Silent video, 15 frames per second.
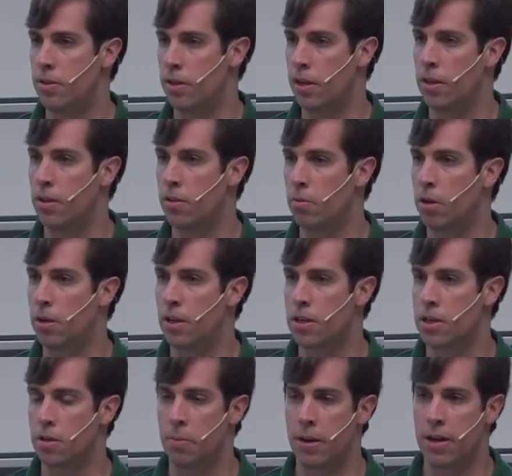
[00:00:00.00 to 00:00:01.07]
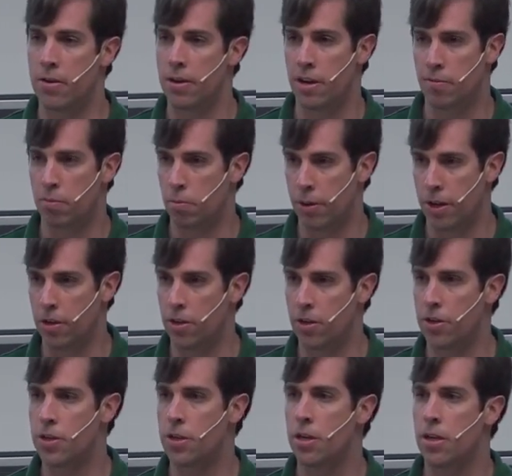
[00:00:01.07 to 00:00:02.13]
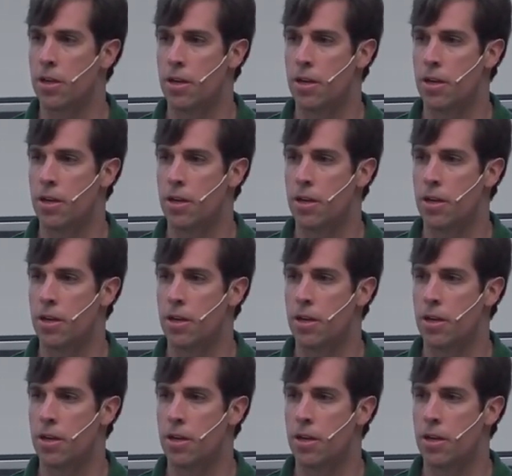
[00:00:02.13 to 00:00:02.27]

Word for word: in a realistic manner out of propellers.